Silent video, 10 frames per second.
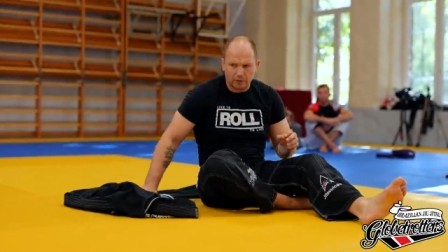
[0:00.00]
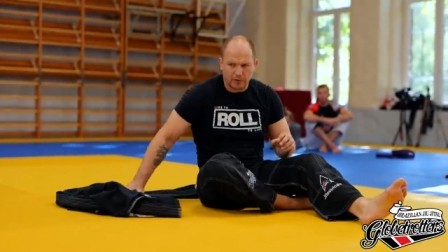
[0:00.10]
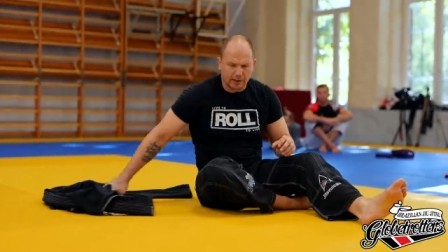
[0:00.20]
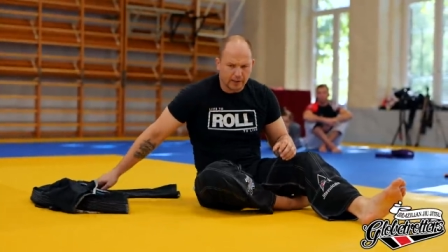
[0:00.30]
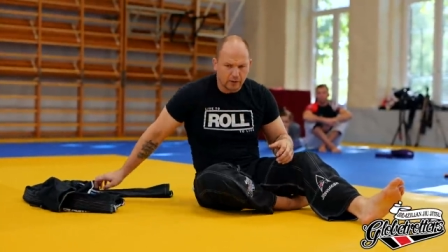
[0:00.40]

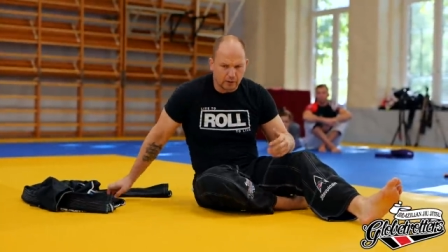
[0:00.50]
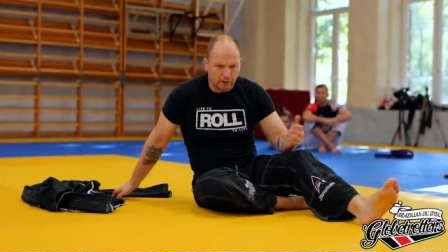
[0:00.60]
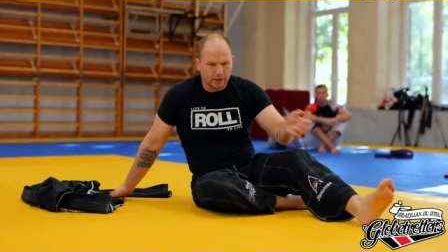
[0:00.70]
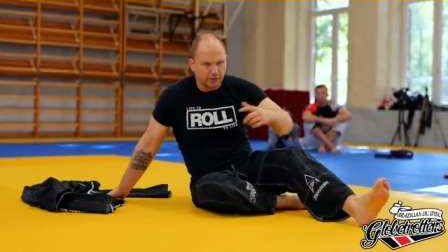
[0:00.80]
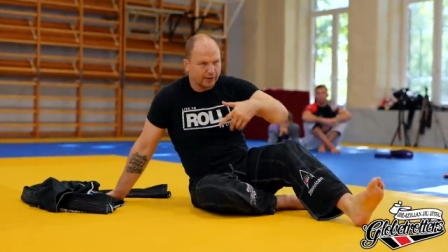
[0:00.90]
outs and I call
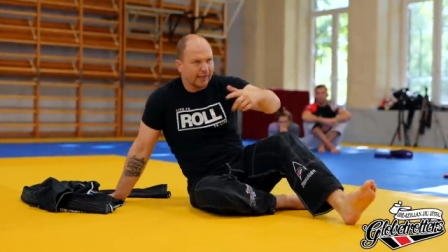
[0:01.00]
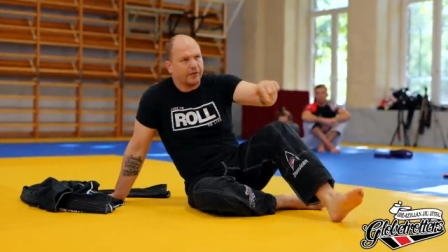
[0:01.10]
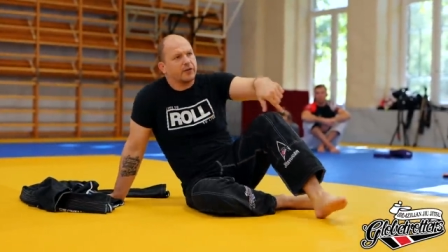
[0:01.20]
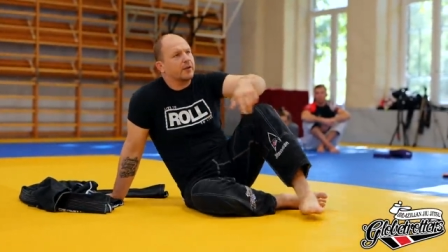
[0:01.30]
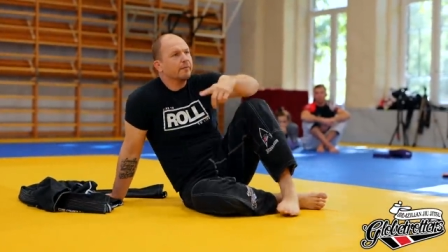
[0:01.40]
out different
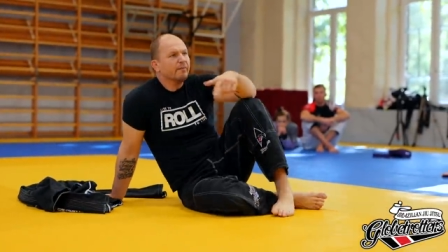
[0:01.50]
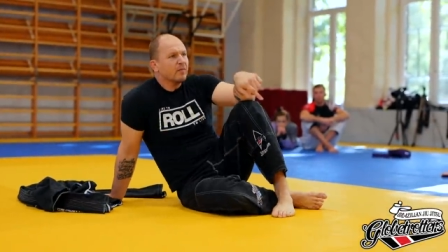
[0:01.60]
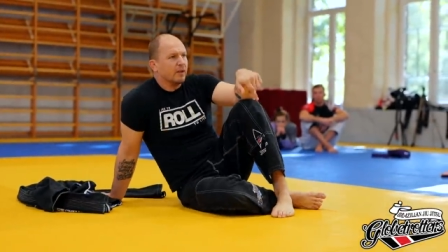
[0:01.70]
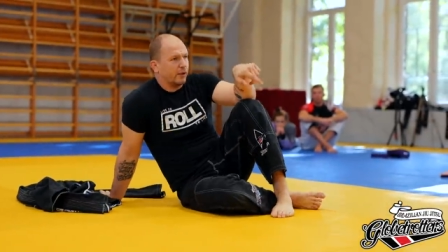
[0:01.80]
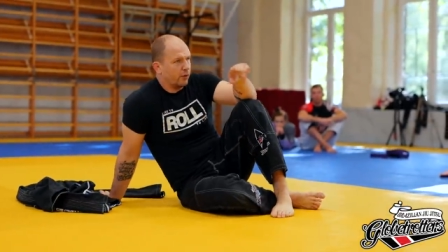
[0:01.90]
tests
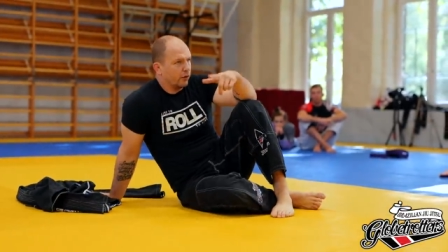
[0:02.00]
that you